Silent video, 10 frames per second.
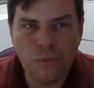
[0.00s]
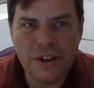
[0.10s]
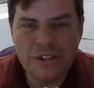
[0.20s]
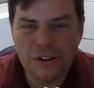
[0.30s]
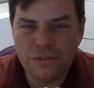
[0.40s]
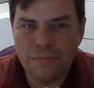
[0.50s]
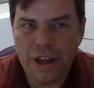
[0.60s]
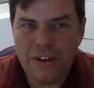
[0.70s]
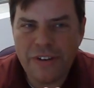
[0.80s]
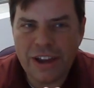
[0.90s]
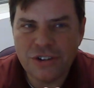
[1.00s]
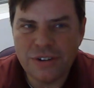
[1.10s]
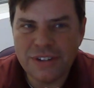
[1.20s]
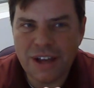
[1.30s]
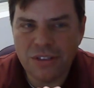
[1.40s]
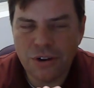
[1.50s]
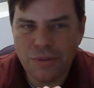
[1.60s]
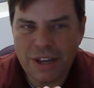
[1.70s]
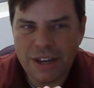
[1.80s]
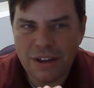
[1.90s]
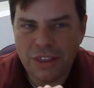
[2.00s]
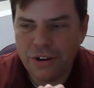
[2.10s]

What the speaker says: ones that are manufactured in South Korea.